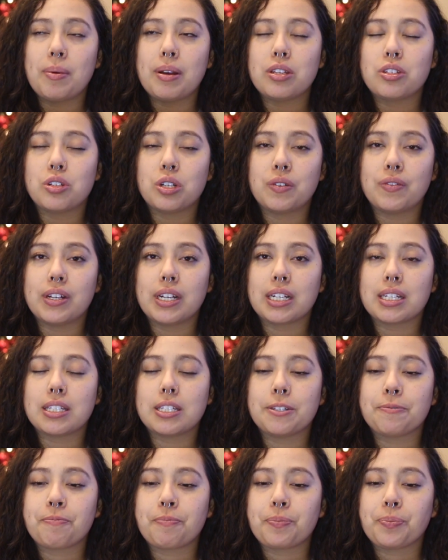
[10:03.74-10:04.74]
my
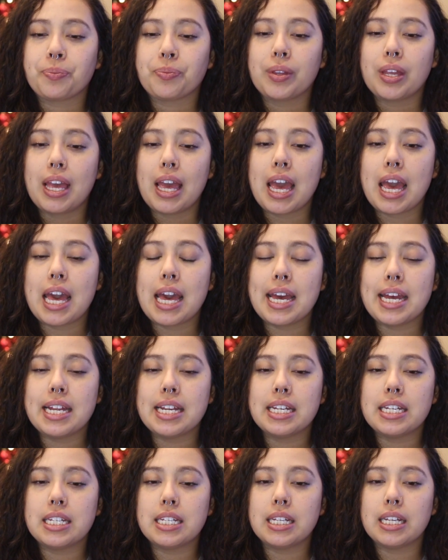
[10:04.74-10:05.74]
cervix,
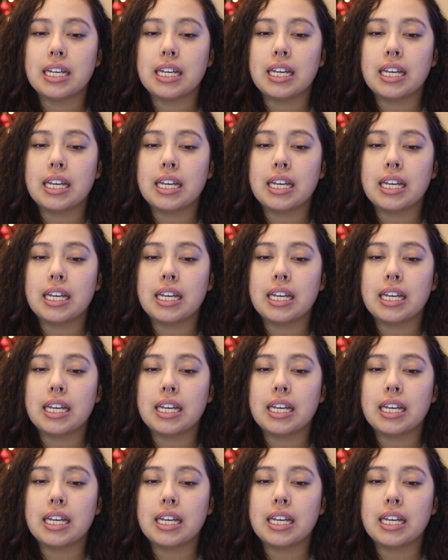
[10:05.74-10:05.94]
and